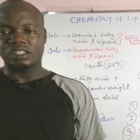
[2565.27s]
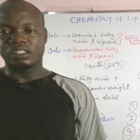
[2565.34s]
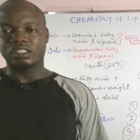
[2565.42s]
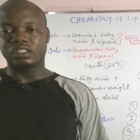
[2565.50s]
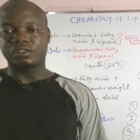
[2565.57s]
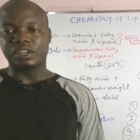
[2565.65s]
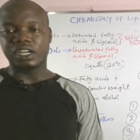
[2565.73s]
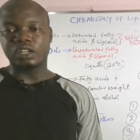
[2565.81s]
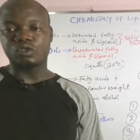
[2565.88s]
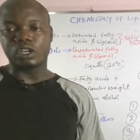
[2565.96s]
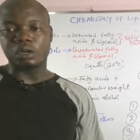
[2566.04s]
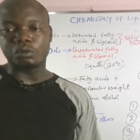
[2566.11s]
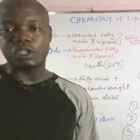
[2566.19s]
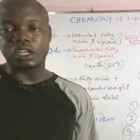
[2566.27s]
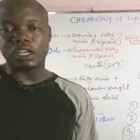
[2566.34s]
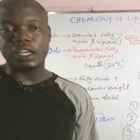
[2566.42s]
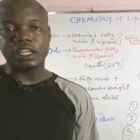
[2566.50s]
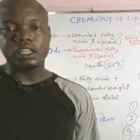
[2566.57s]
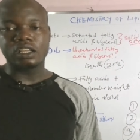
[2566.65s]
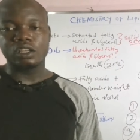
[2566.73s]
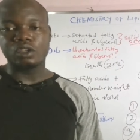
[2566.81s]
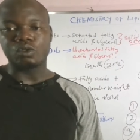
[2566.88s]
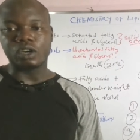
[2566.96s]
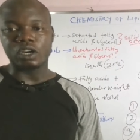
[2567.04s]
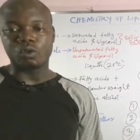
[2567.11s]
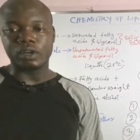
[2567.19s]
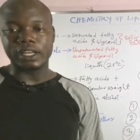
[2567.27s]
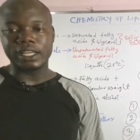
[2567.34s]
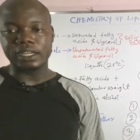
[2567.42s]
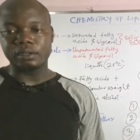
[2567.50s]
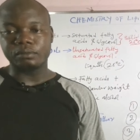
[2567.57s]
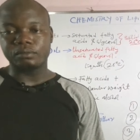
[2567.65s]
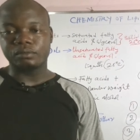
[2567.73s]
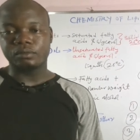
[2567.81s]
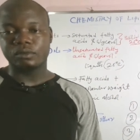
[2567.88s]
Shafa'atu Abdullahi, you are welcome.